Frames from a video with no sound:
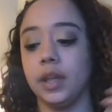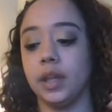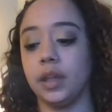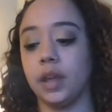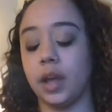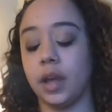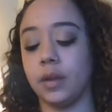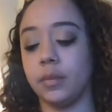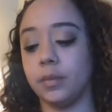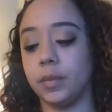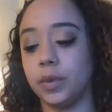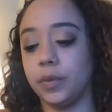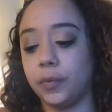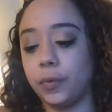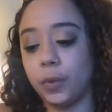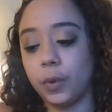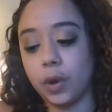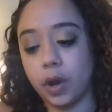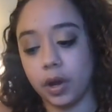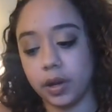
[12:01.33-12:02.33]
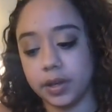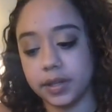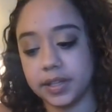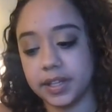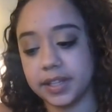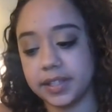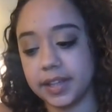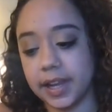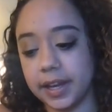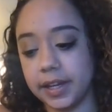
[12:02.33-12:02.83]
The Fool card is
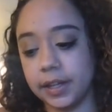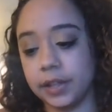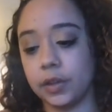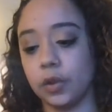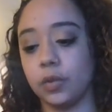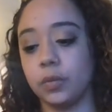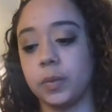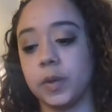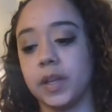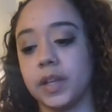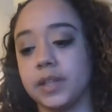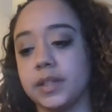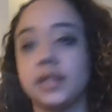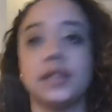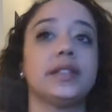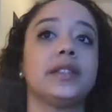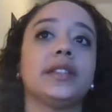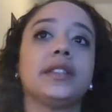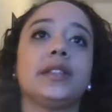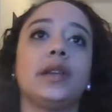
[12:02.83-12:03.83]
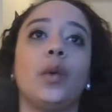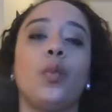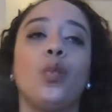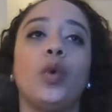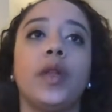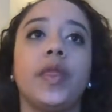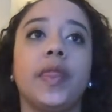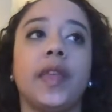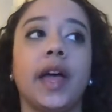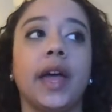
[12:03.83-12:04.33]
exciting though, because this is
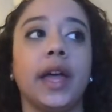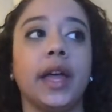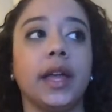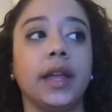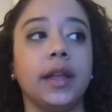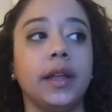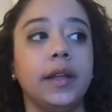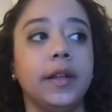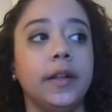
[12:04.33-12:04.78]
someone that,